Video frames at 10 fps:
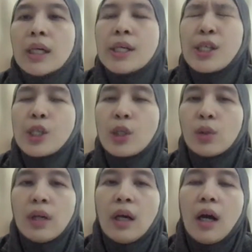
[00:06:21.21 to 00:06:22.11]

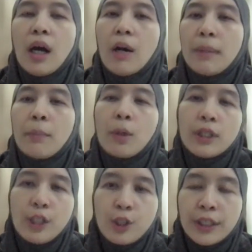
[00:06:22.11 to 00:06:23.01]
So how about
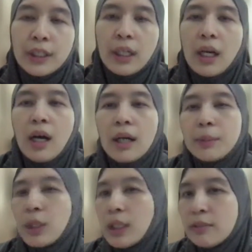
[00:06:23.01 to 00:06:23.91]
monitoring?
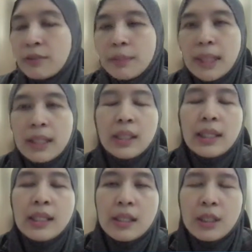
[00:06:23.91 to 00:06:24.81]
You heard from Dr.
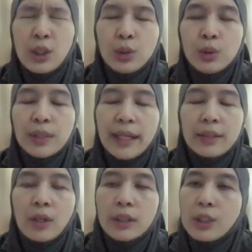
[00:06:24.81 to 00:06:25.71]
Esther Yeo, who had
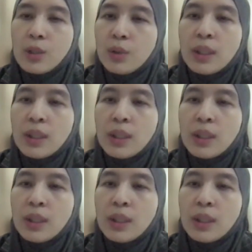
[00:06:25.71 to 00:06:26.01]
gone into